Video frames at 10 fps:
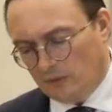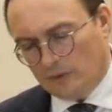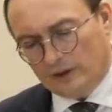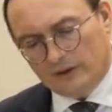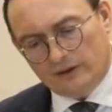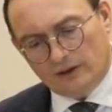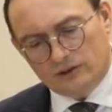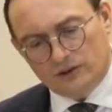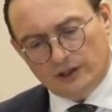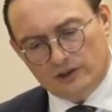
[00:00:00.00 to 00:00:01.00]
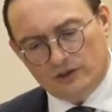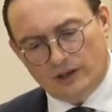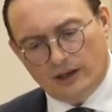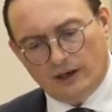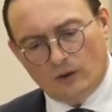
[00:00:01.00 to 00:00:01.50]
with our church
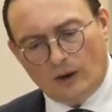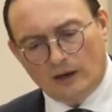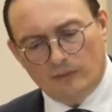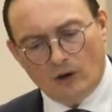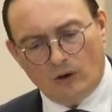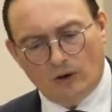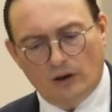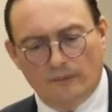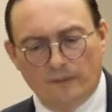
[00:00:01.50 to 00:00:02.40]
there in Gwangmyeong,